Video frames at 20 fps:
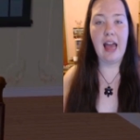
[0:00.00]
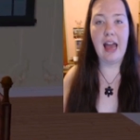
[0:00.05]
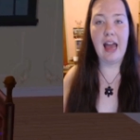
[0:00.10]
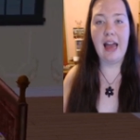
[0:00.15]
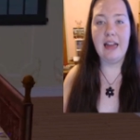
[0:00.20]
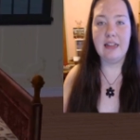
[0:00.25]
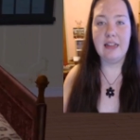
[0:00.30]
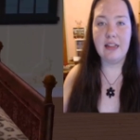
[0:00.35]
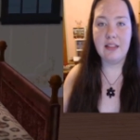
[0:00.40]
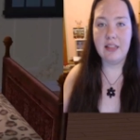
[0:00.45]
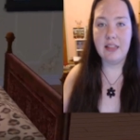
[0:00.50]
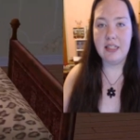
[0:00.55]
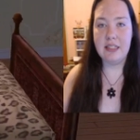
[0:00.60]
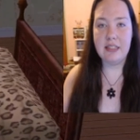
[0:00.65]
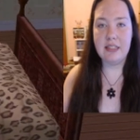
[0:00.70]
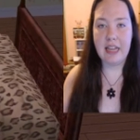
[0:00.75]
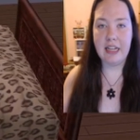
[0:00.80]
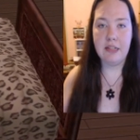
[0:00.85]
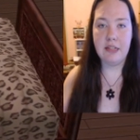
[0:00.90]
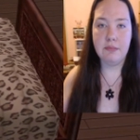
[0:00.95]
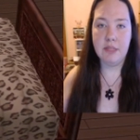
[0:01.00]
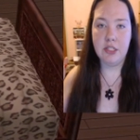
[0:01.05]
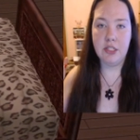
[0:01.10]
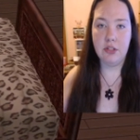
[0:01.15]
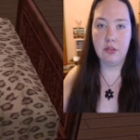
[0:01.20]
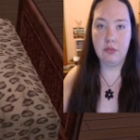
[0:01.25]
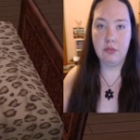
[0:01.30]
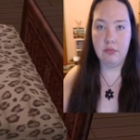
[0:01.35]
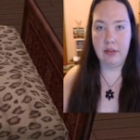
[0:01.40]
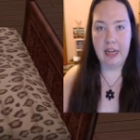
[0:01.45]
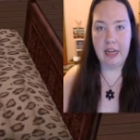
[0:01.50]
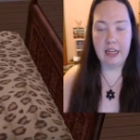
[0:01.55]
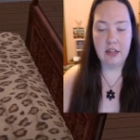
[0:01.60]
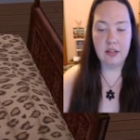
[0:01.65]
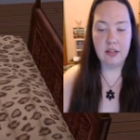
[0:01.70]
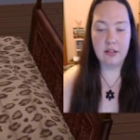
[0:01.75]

and this statement read: